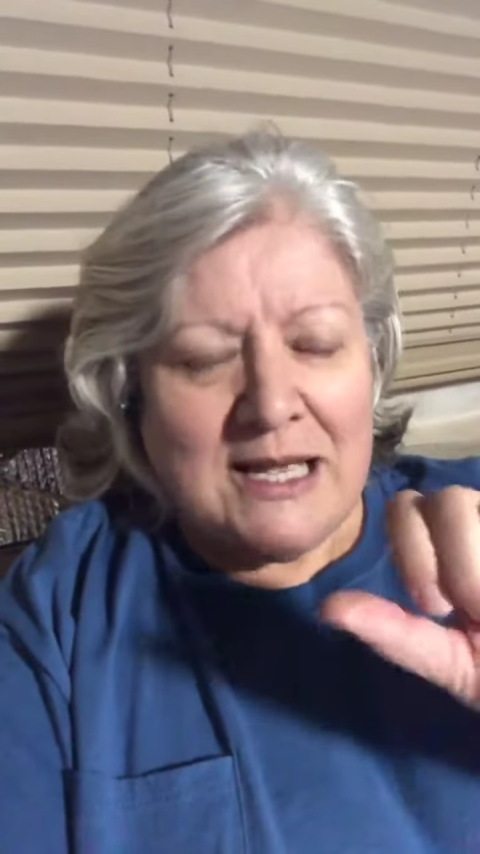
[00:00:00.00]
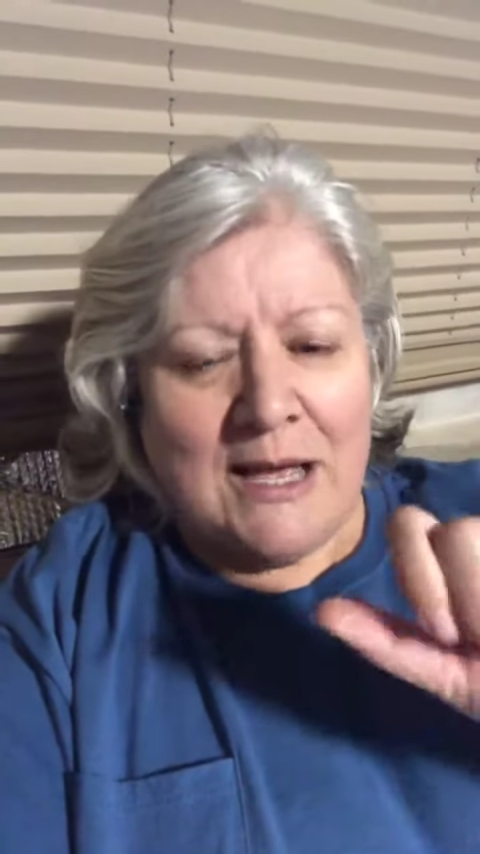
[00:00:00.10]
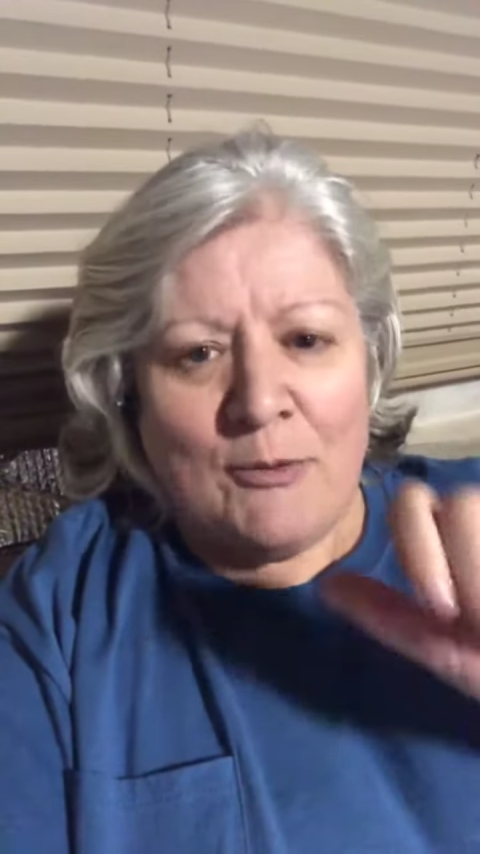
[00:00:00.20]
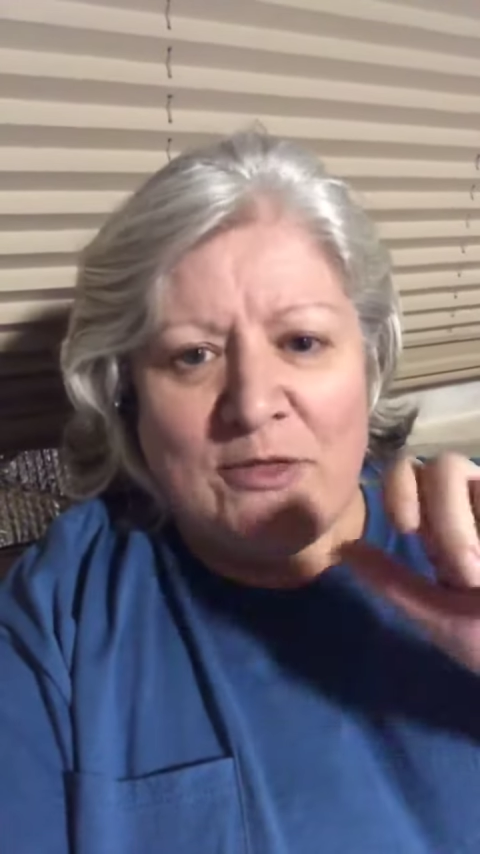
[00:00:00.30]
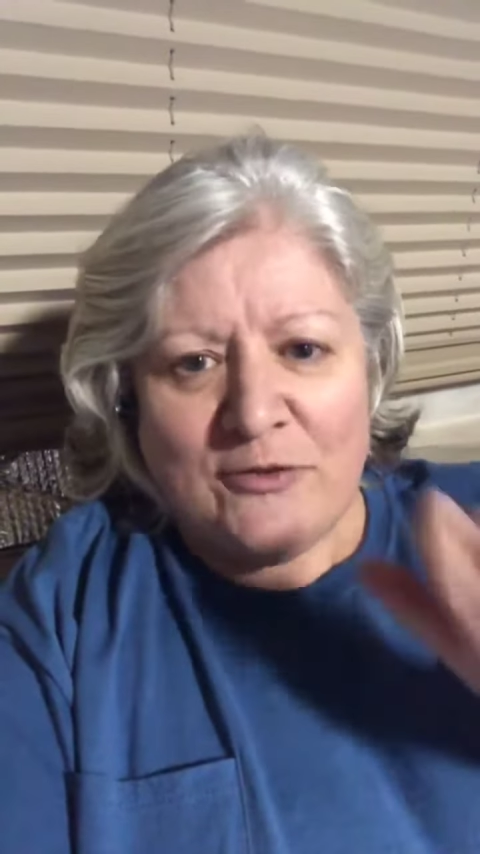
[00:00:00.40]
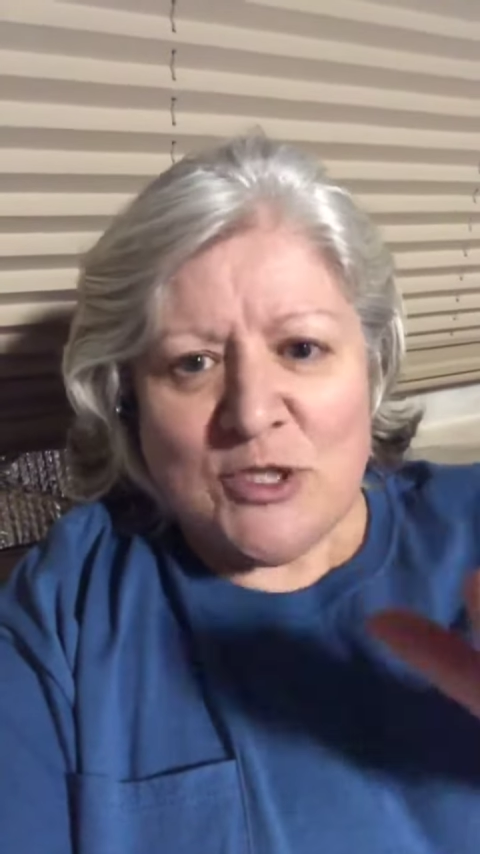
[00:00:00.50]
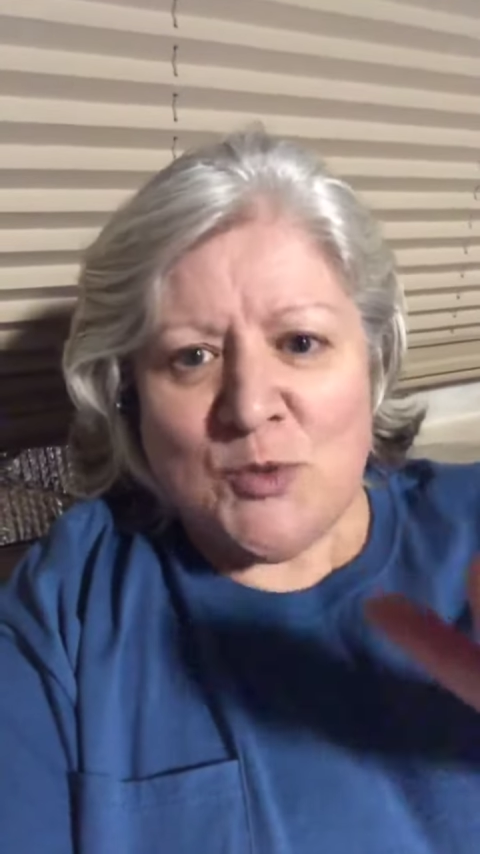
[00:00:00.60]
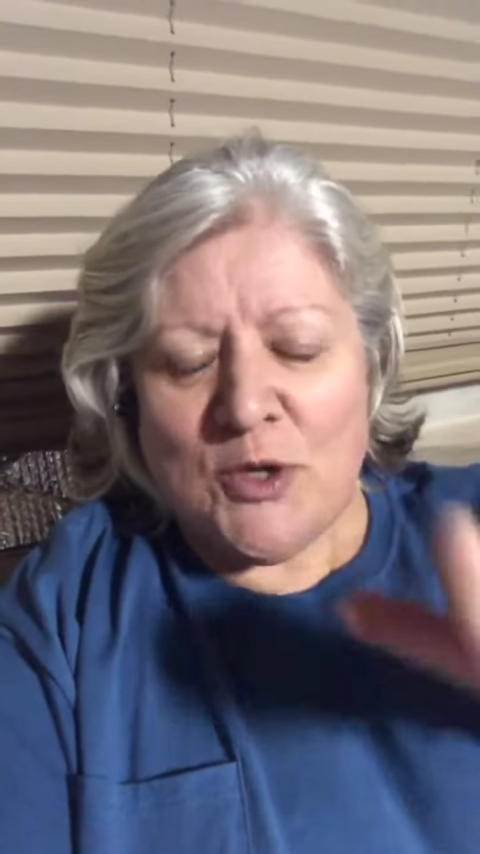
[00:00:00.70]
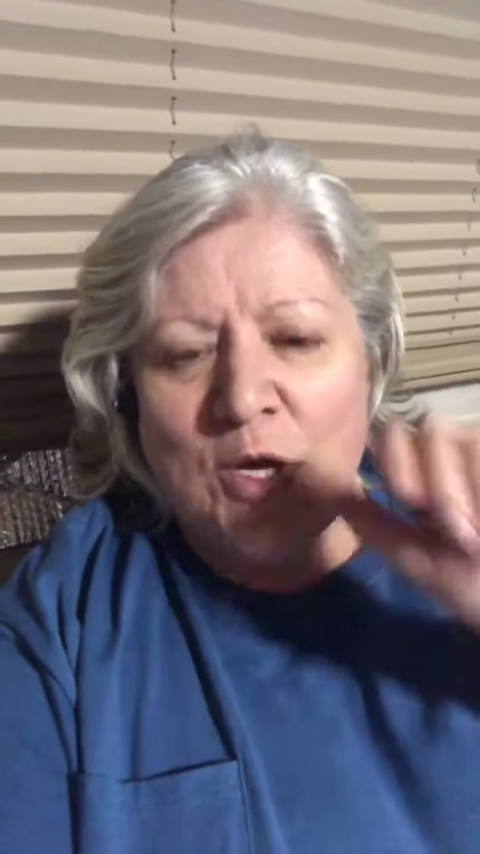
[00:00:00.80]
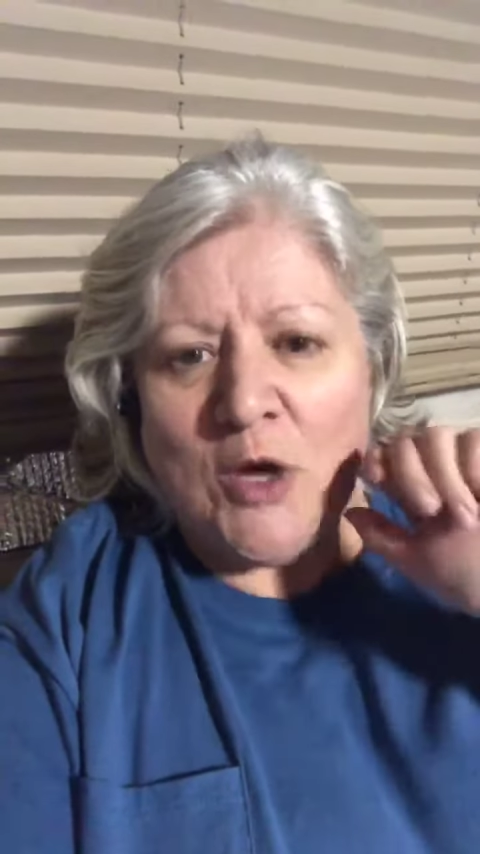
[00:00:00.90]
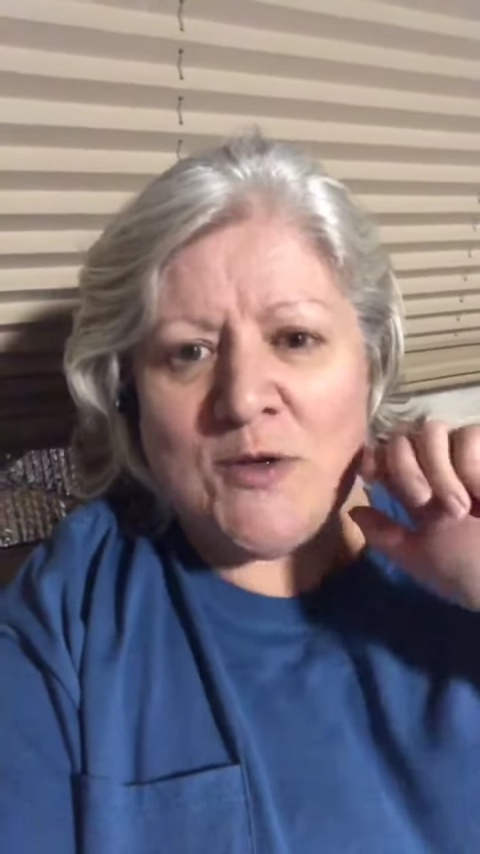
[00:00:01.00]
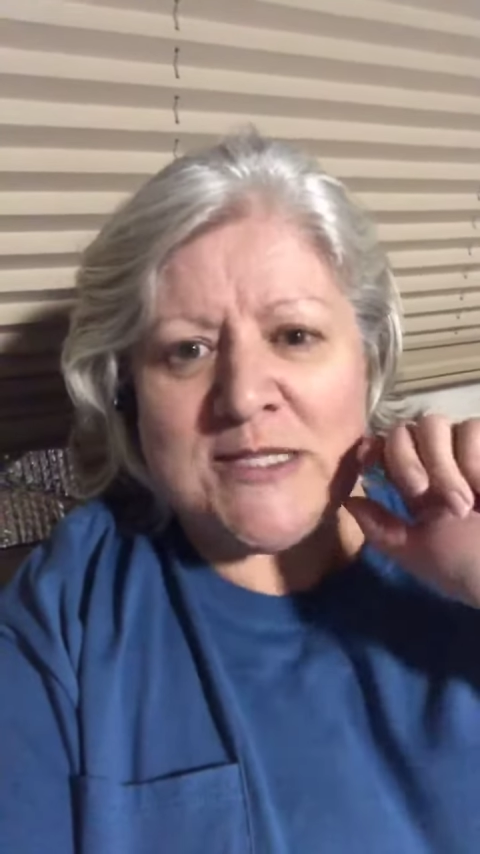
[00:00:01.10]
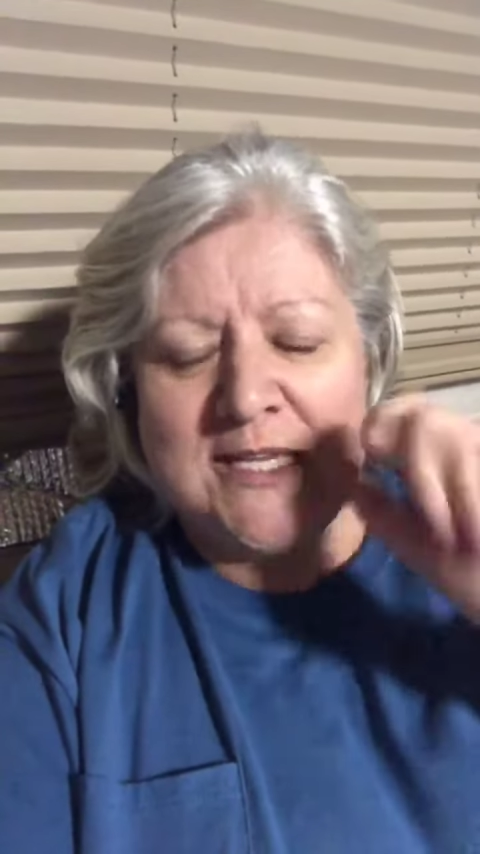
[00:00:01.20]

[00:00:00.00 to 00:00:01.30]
uh, where the freshwater hose